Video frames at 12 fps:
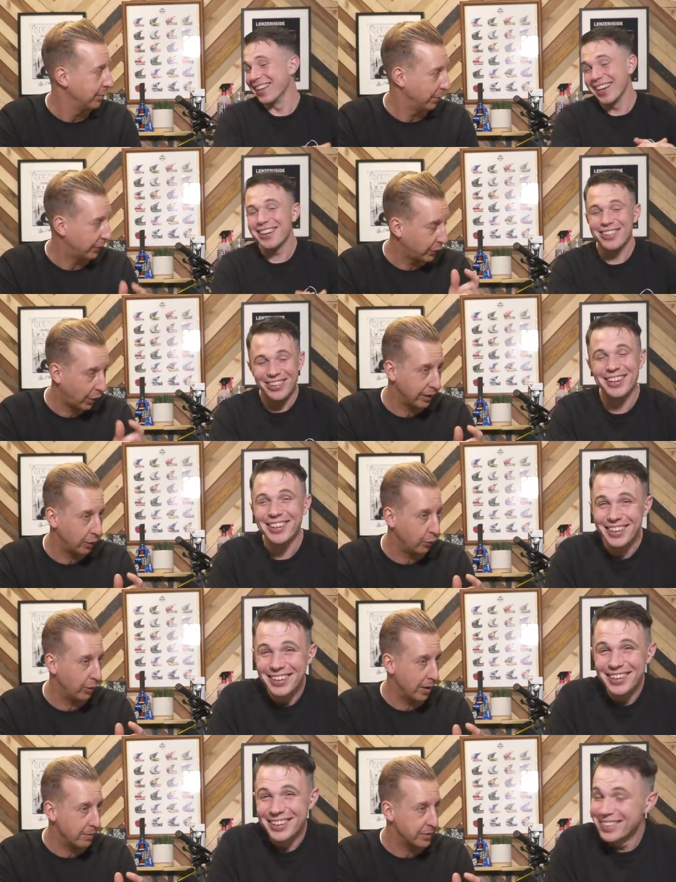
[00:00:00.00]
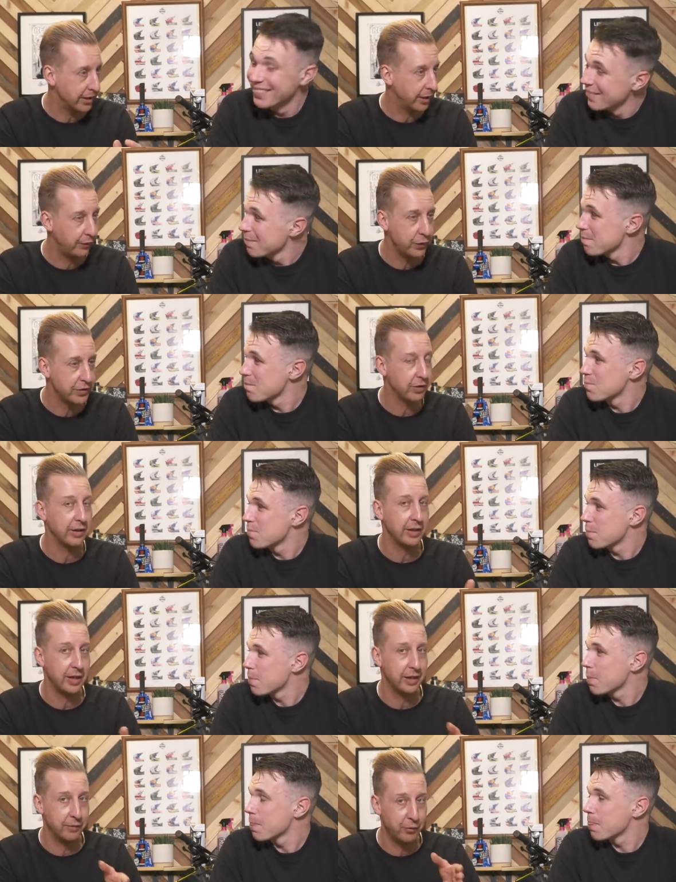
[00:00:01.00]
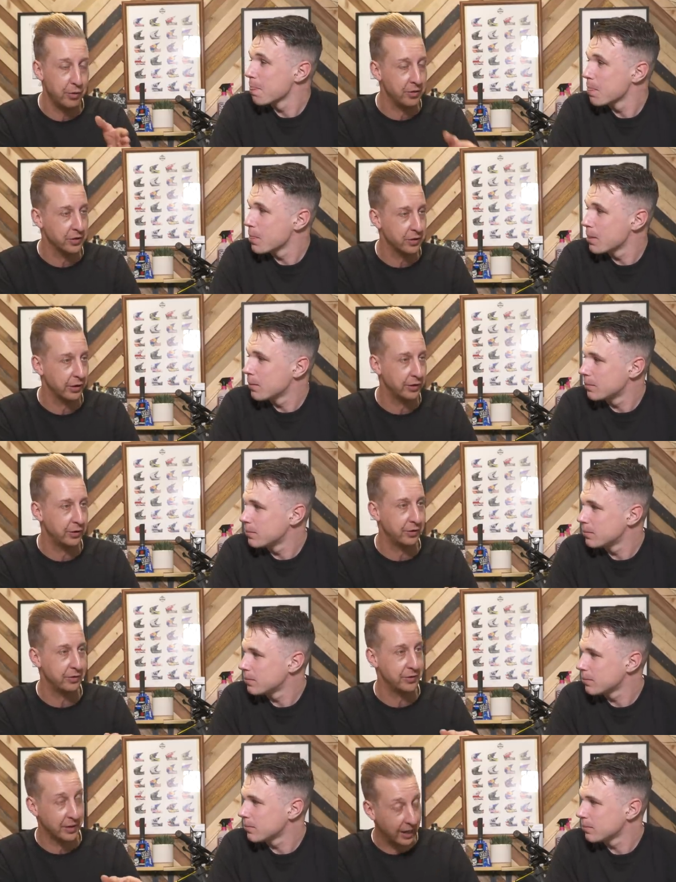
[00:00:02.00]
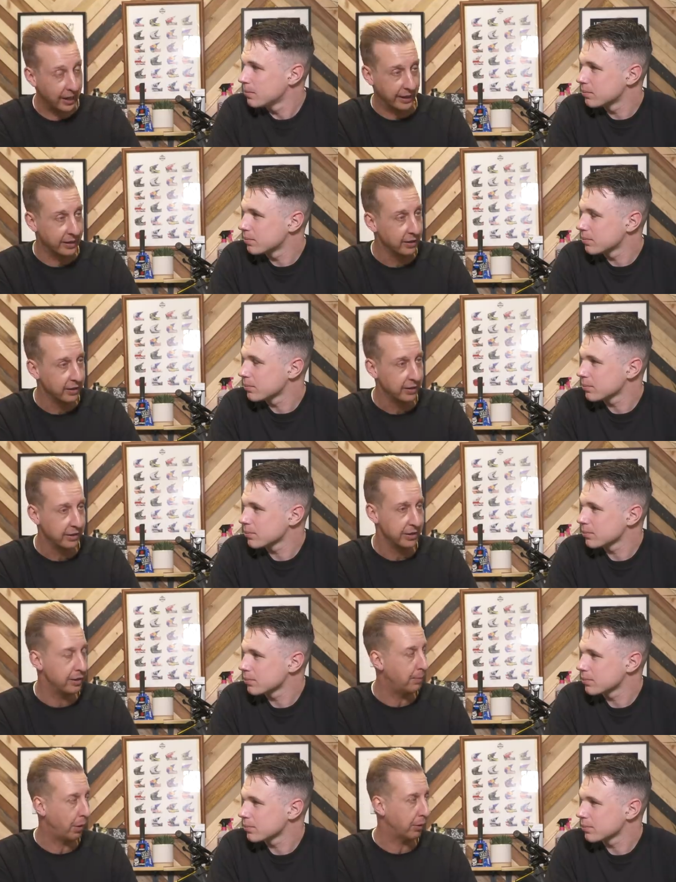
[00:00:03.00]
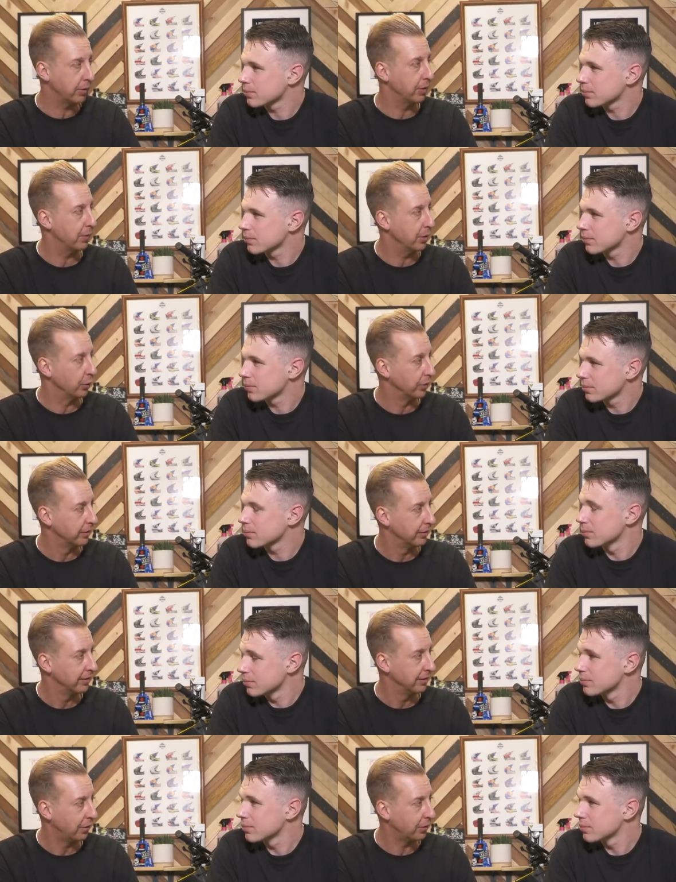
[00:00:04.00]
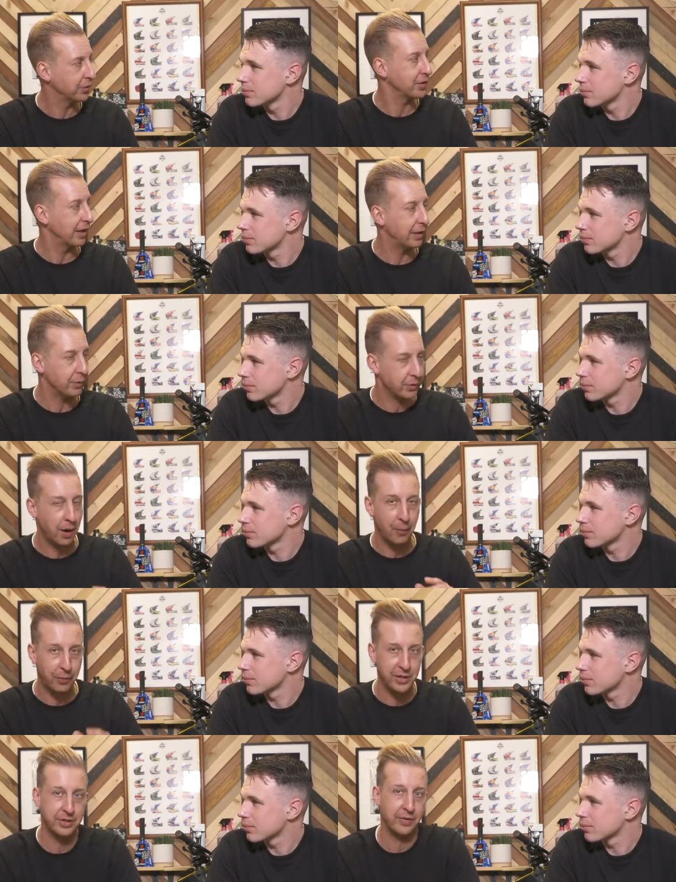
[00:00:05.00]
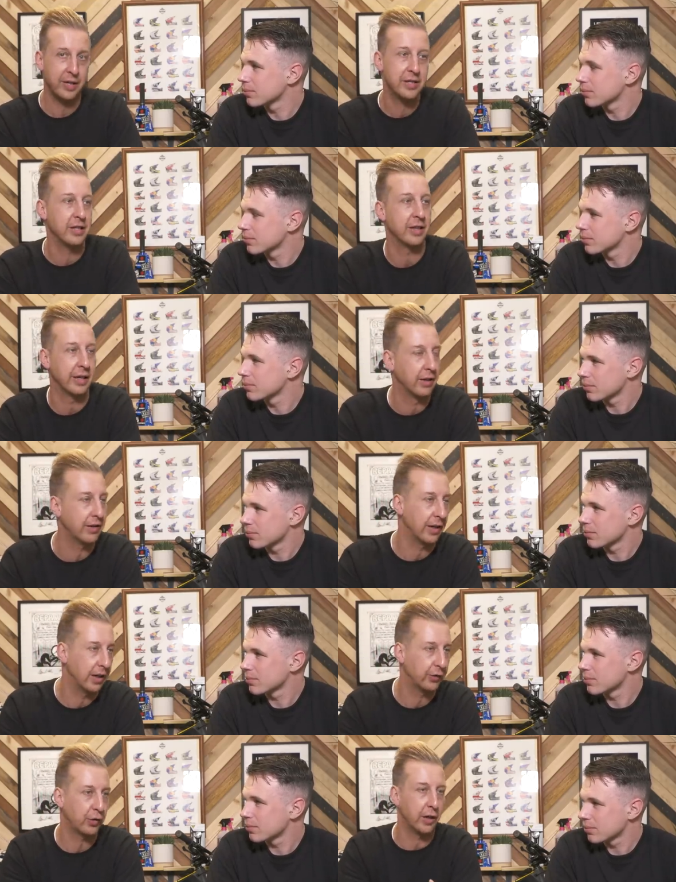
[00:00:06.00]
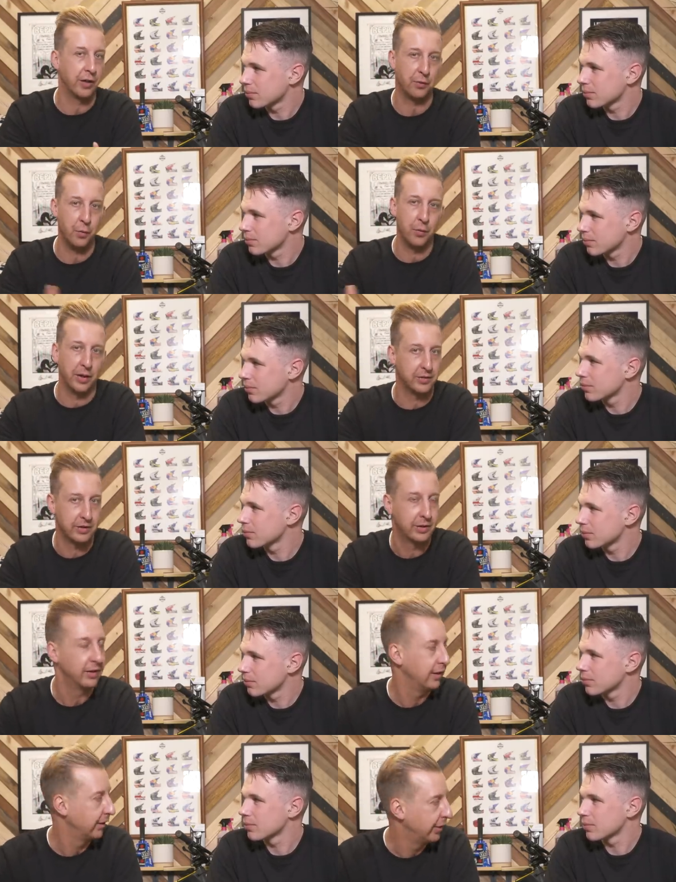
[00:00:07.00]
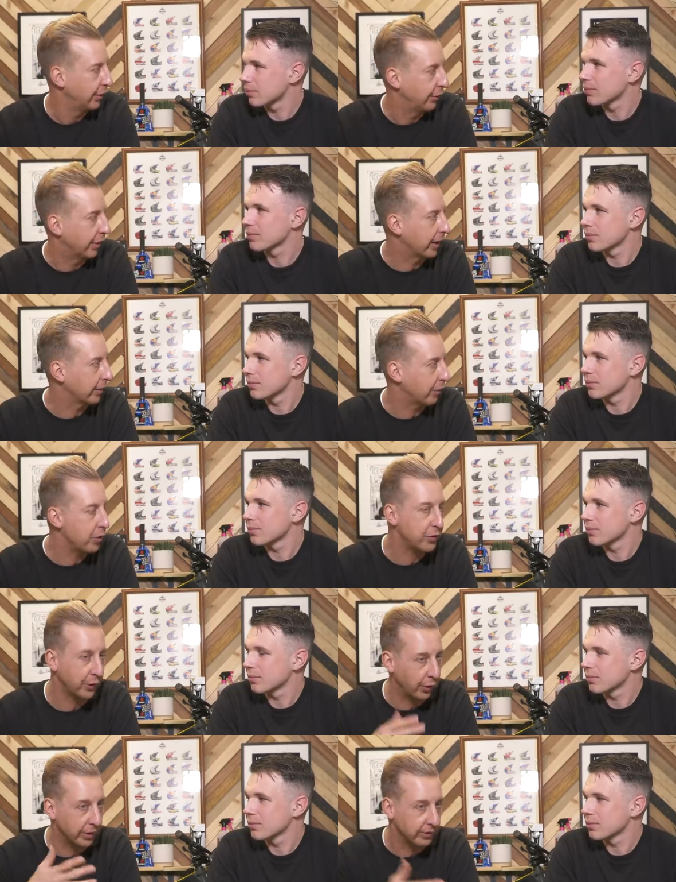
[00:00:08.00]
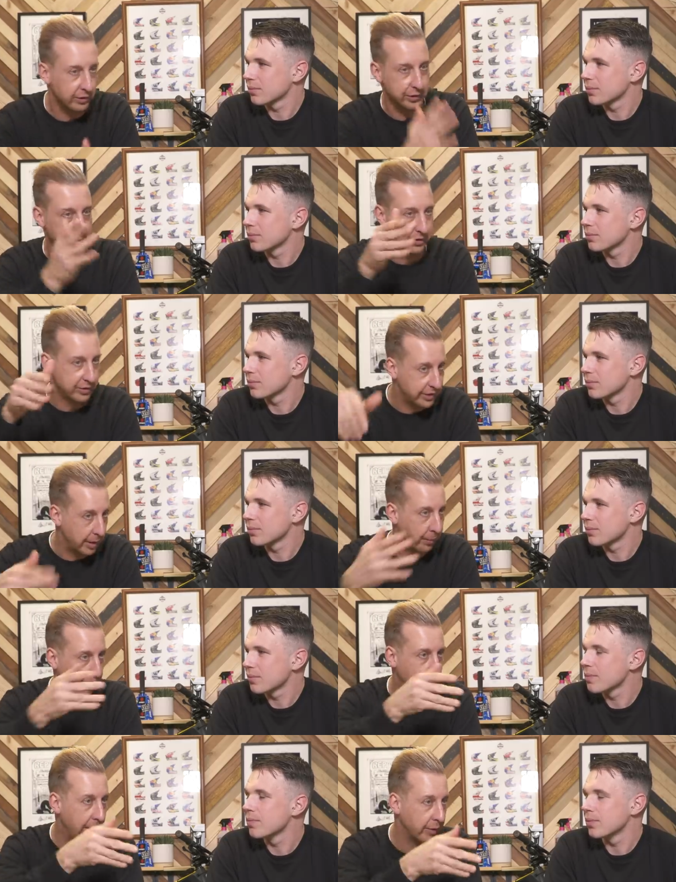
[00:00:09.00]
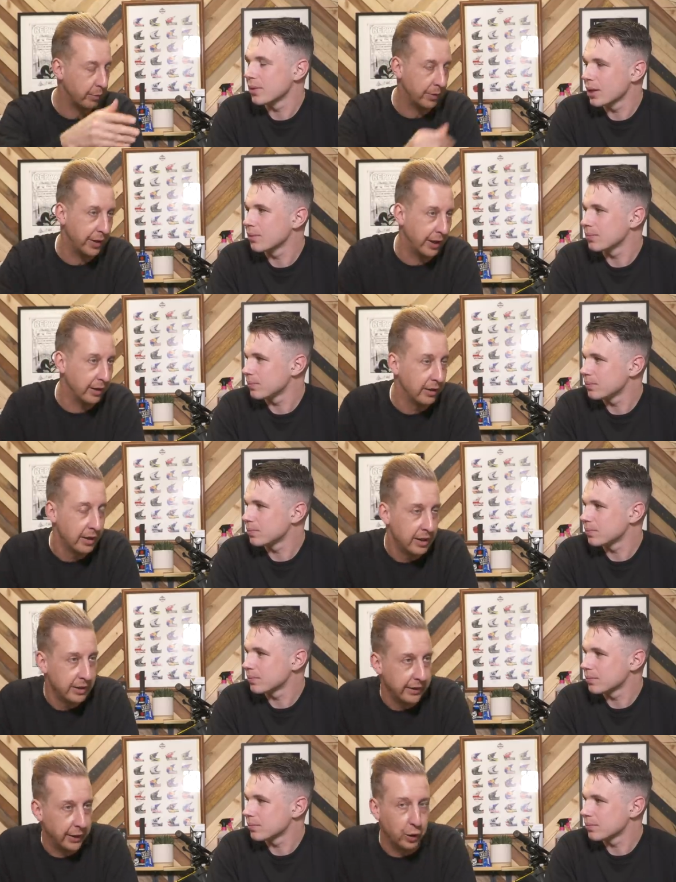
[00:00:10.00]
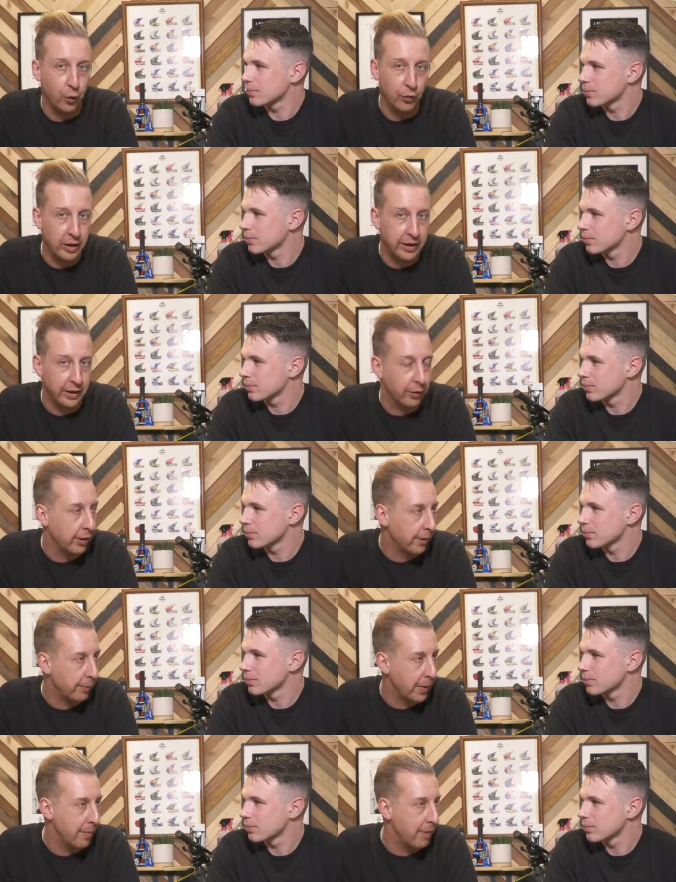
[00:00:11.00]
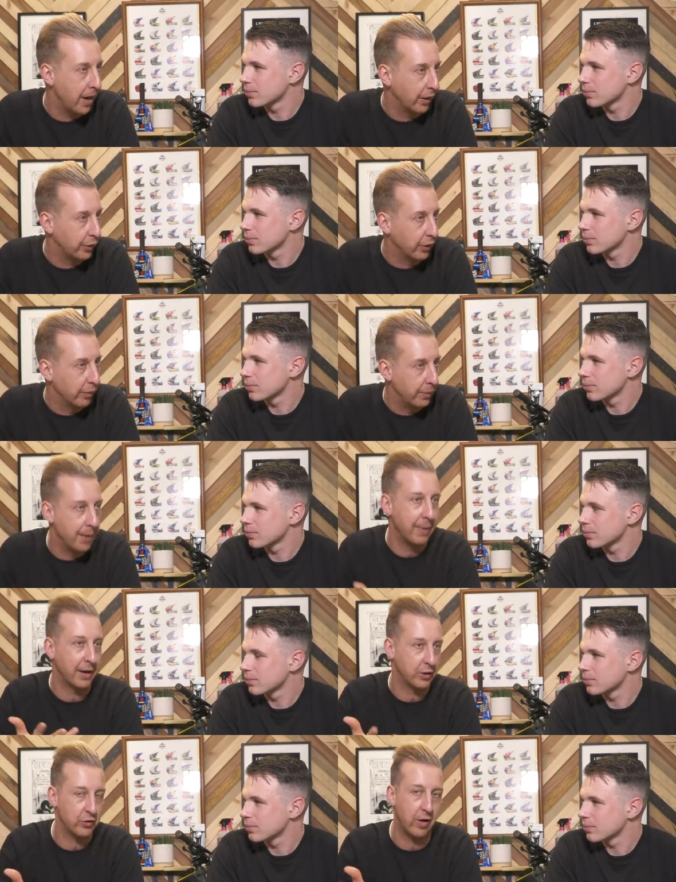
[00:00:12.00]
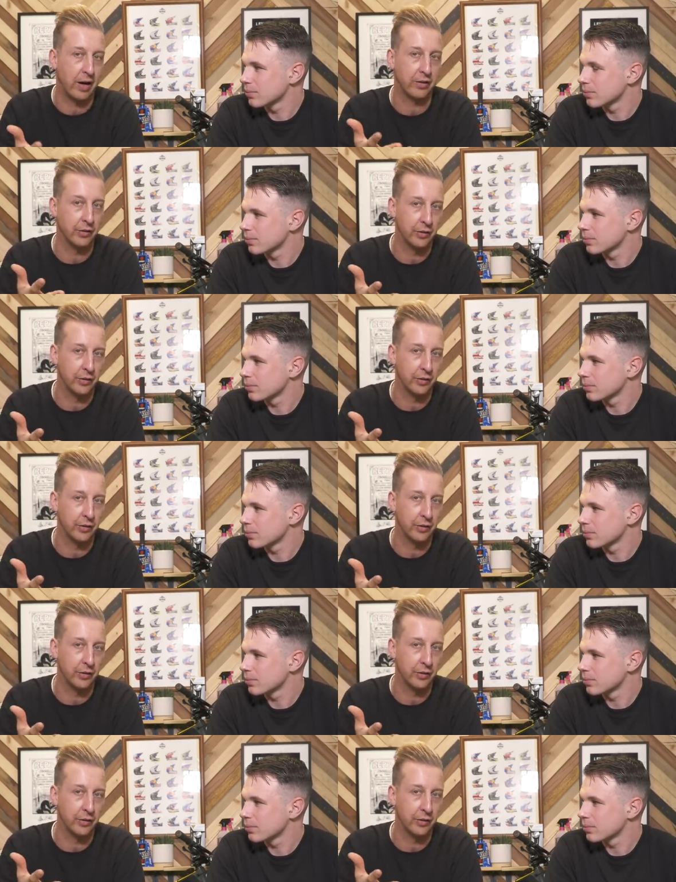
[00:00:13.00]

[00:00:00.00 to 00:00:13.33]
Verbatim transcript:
Speaker 1: yeah, with tiny right. little rims, and if you started hitting roots like you do today, you'd buckle your wheels. Mm. Honestly, it was like a preservation thing. I think that's kind of always ran through. So I just skip around. Yeah. But then then I got really into riding BMX and BMX tracks